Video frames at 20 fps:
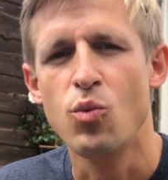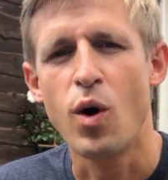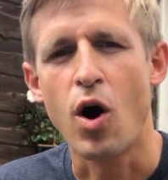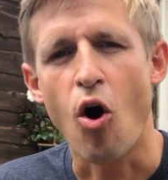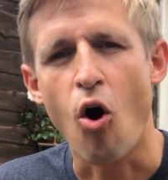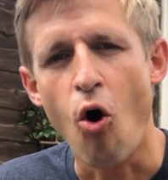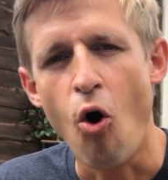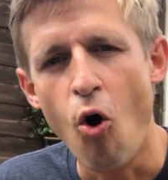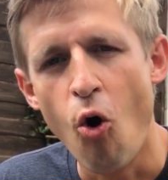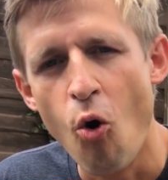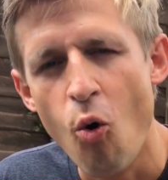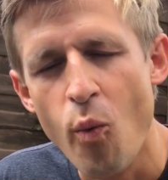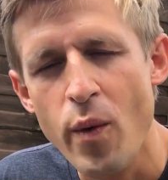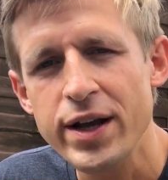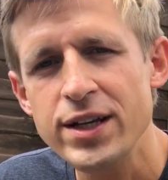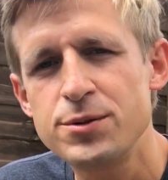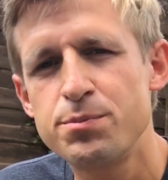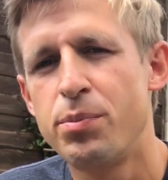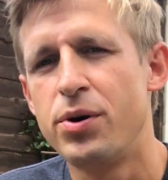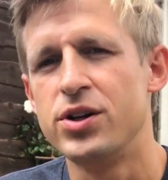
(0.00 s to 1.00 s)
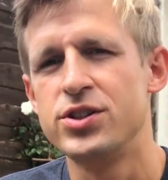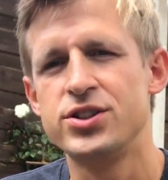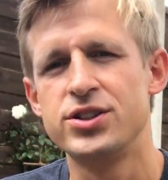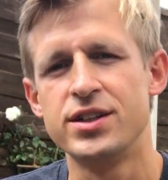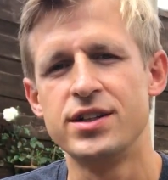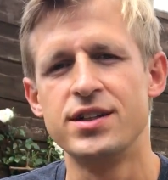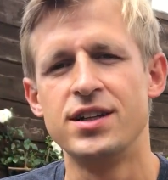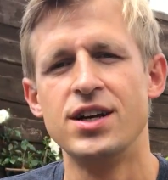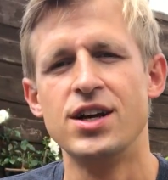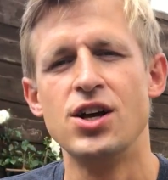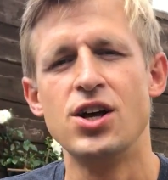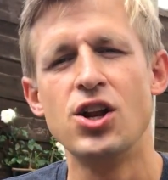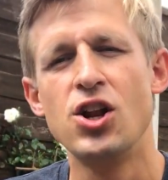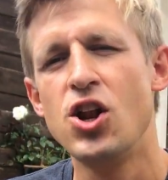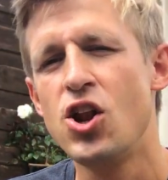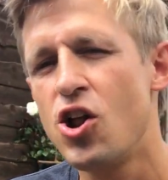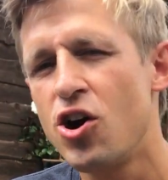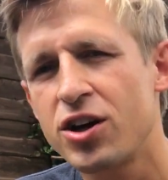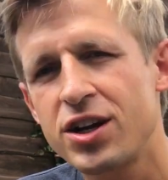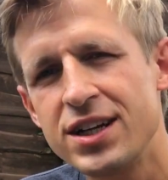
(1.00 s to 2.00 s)
We're always pushing,
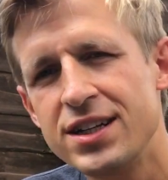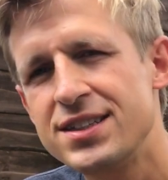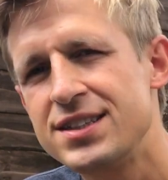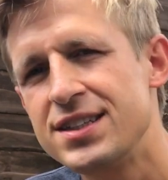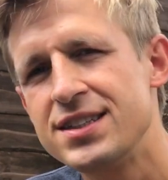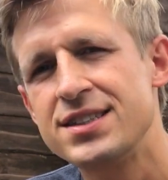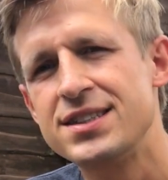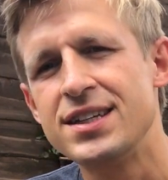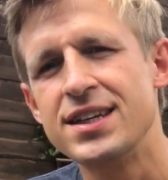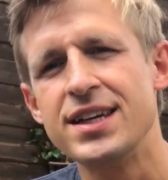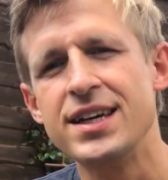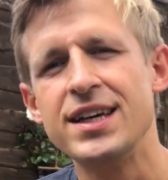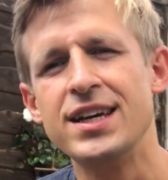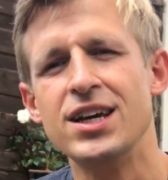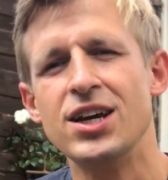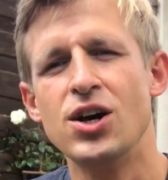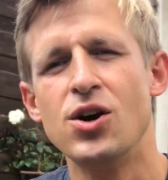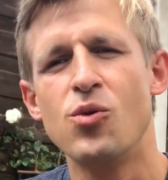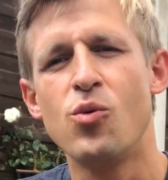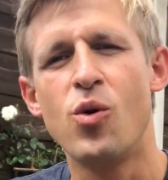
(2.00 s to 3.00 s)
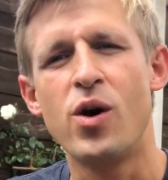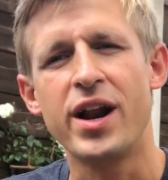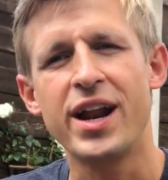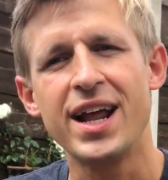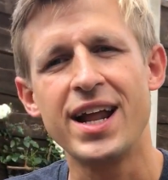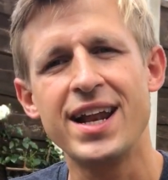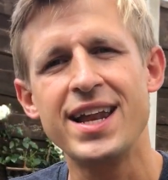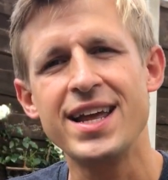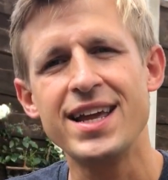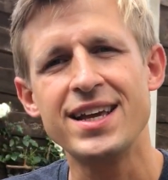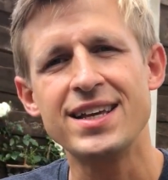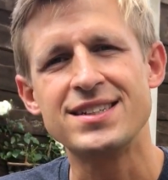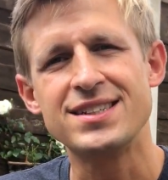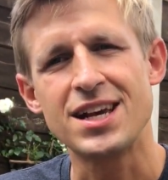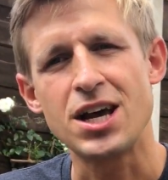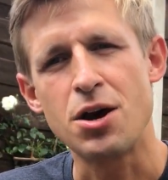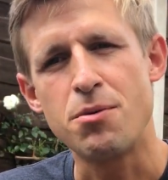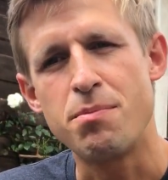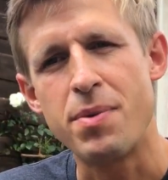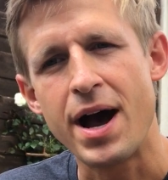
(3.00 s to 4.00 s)
looking to see what it
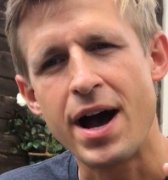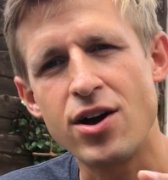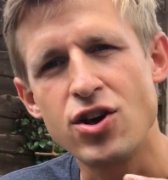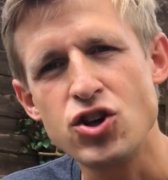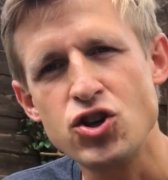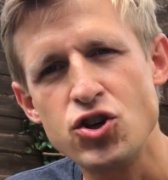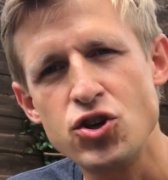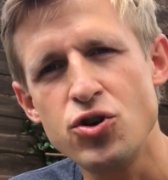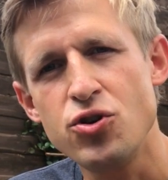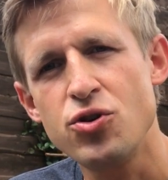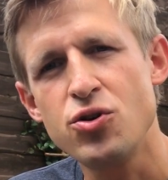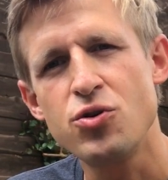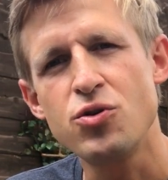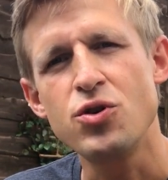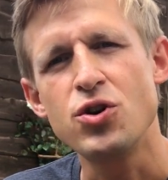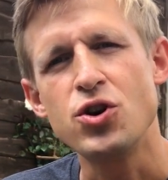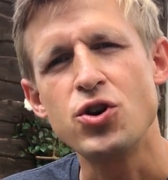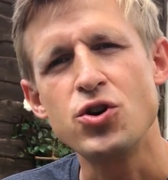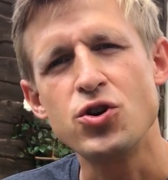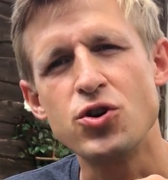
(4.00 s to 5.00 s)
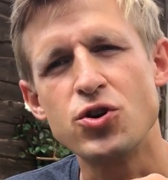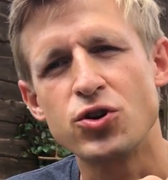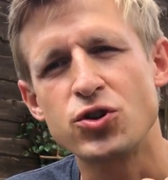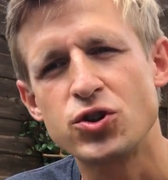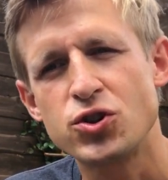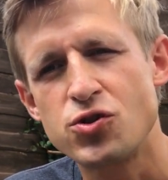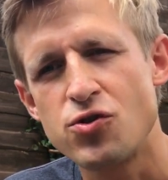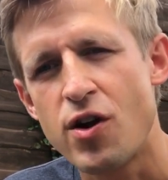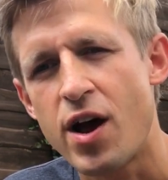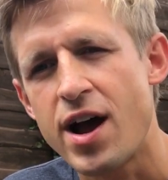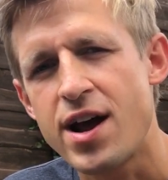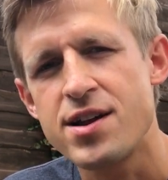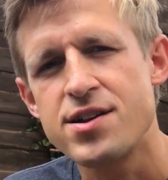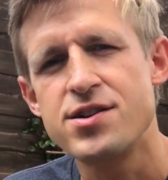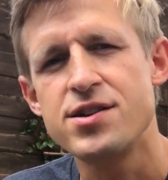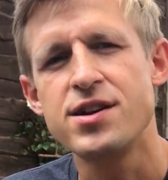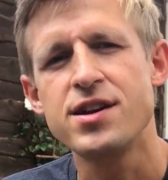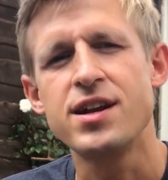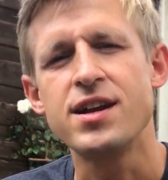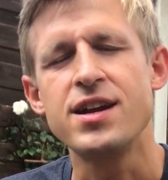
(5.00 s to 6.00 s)
is about you, your
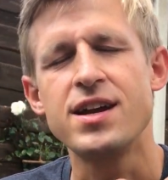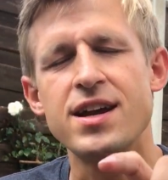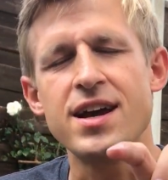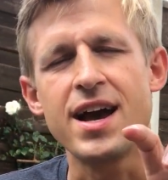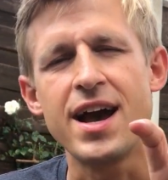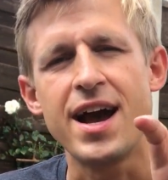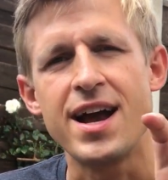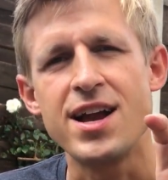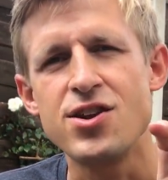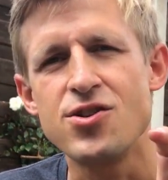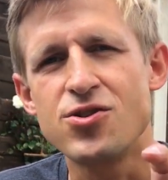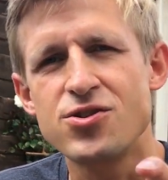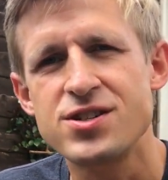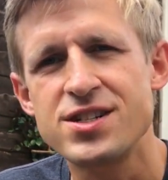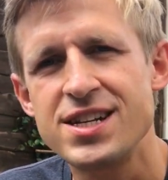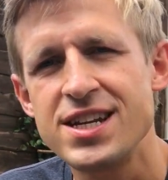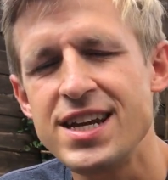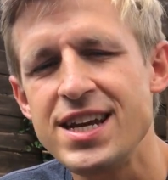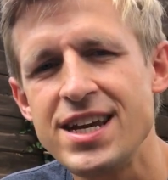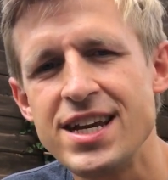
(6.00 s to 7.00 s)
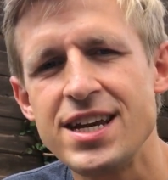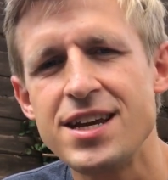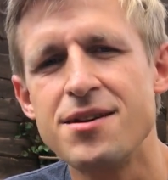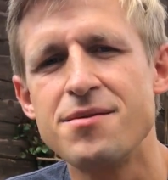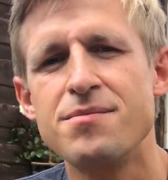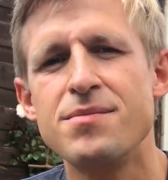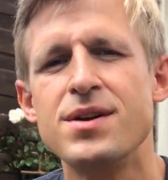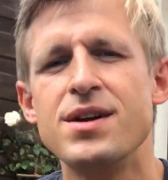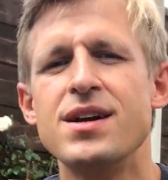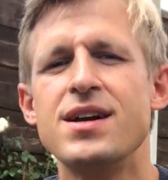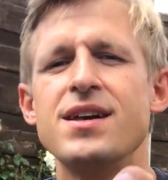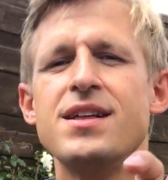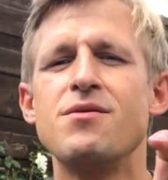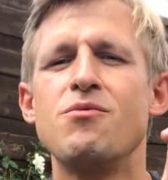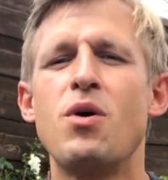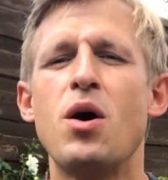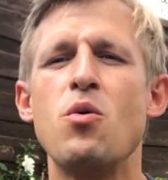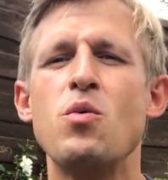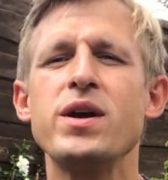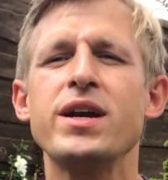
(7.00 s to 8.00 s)
strategy, and your team,
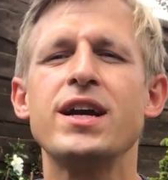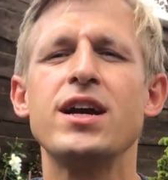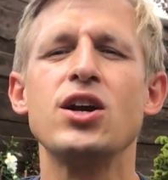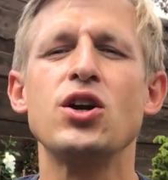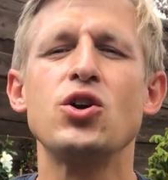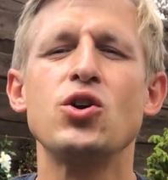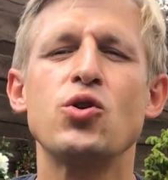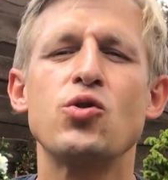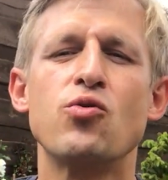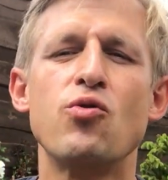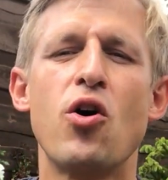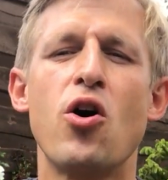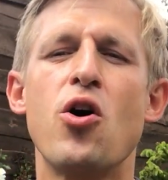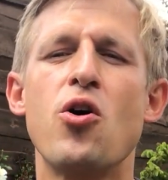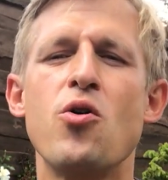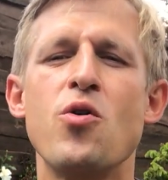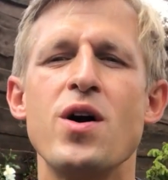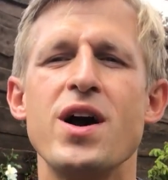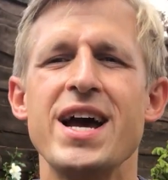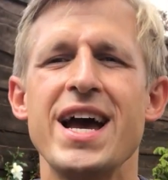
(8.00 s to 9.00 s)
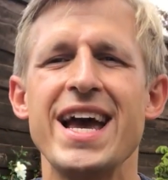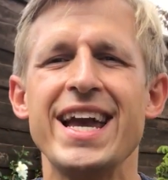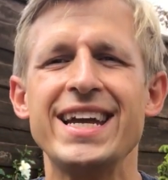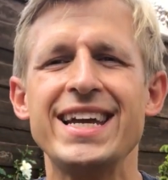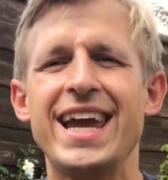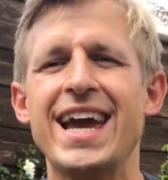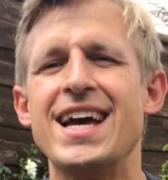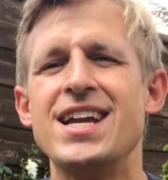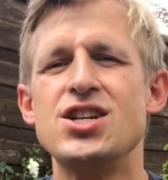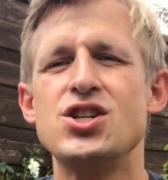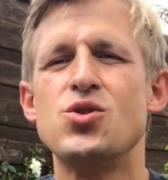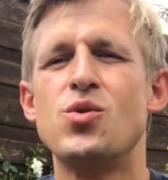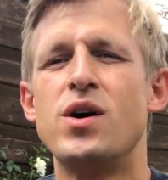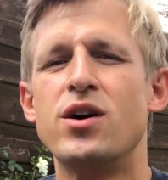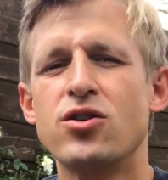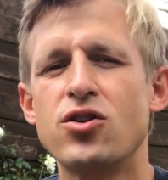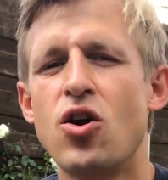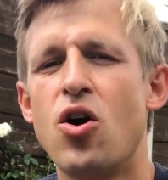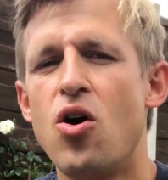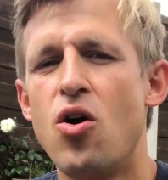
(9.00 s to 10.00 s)
where we can grow and get to
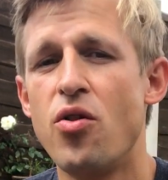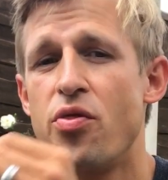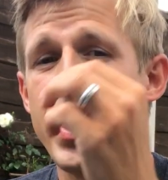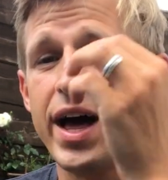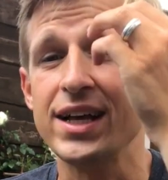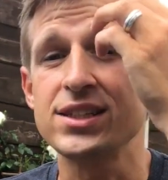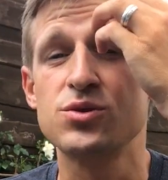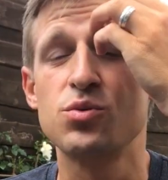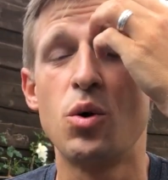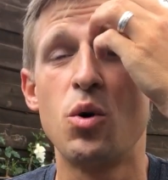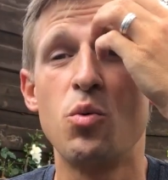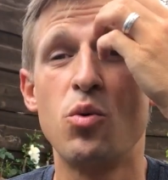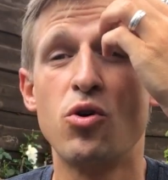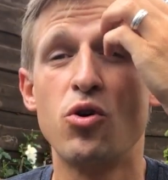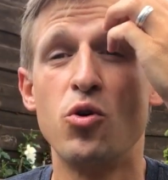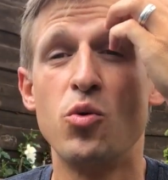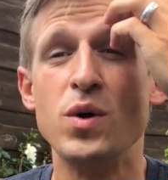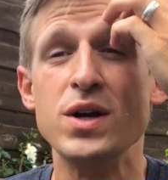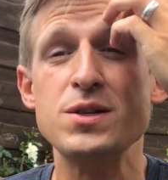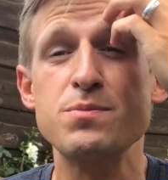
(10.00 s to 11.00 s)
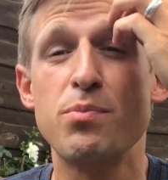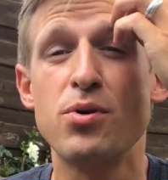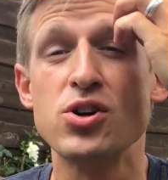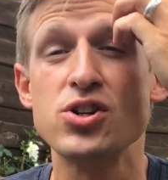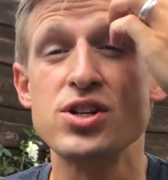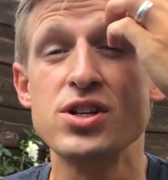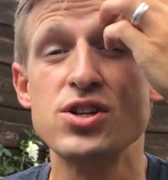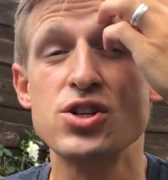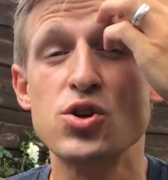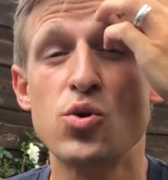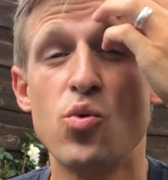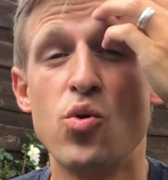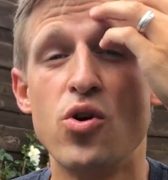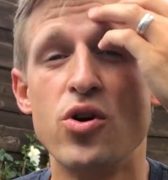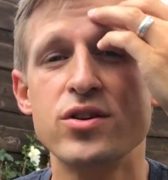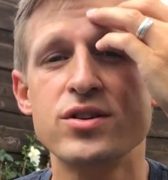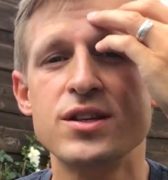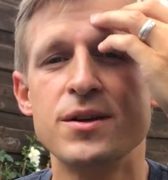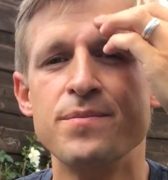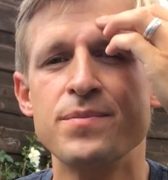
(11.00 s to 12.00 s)
our goal. That's what we're always pushing
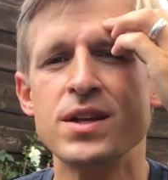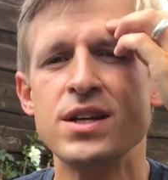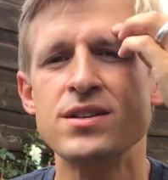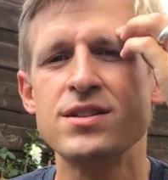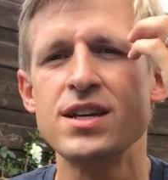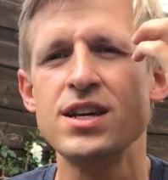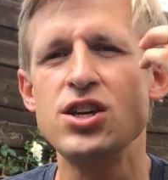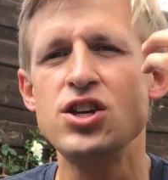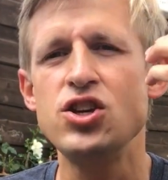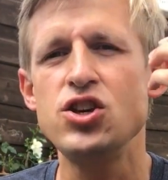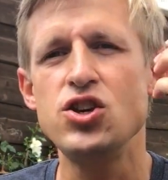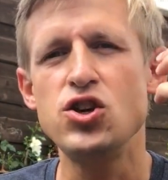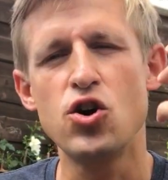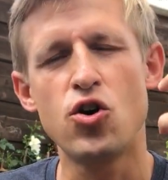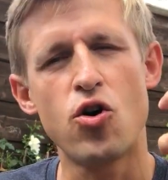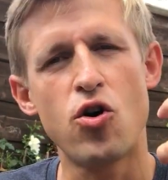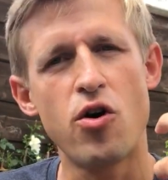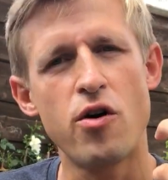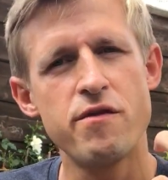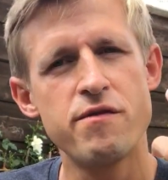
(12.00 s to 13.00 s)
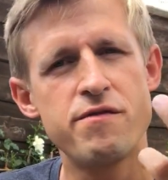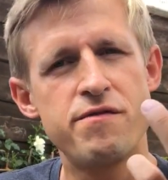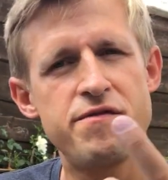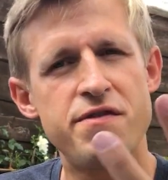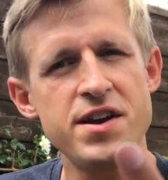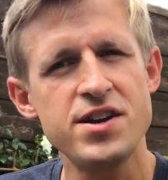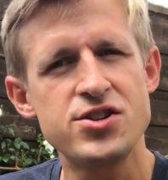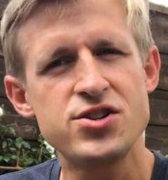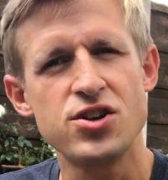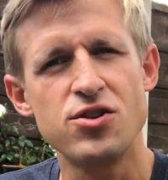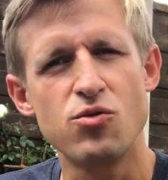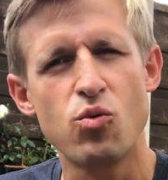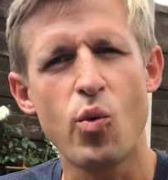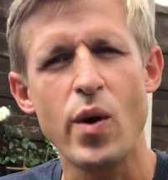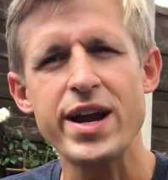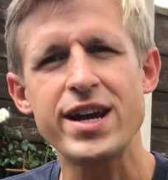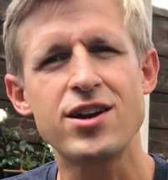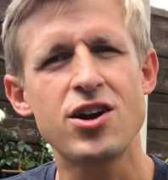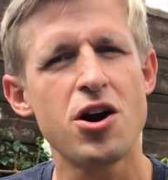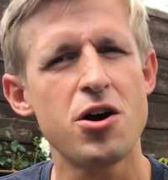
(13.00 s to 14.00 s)
towards. See, your vision,
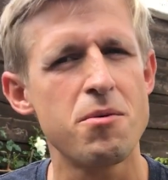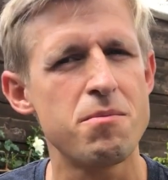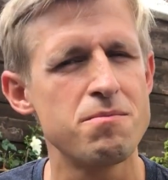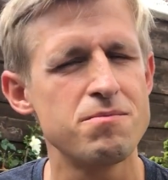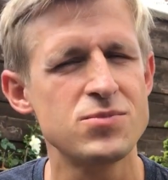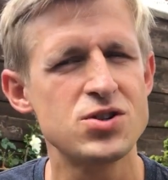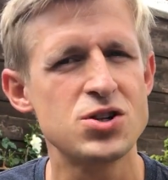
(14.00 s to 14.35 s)
wake up